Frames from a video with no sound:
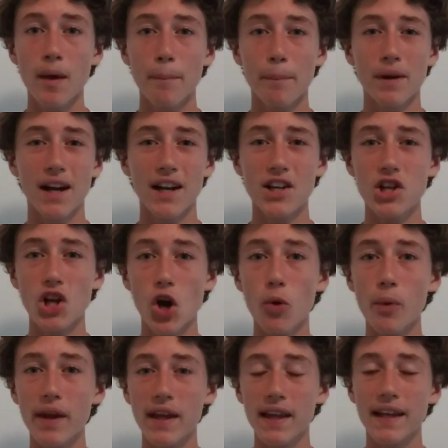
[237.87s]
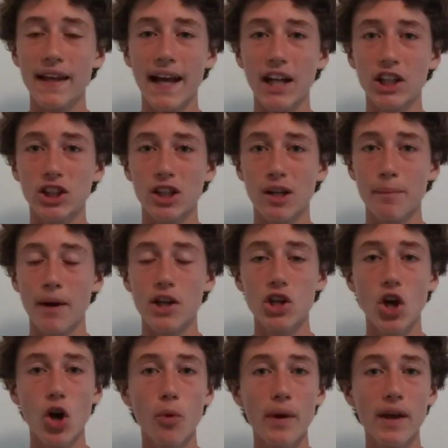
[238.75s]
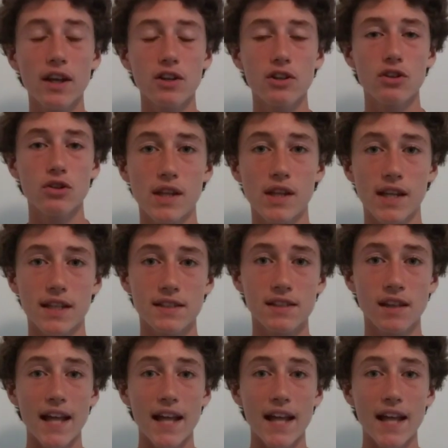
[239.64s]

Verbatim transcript: but I know we can catch up. I know we can this.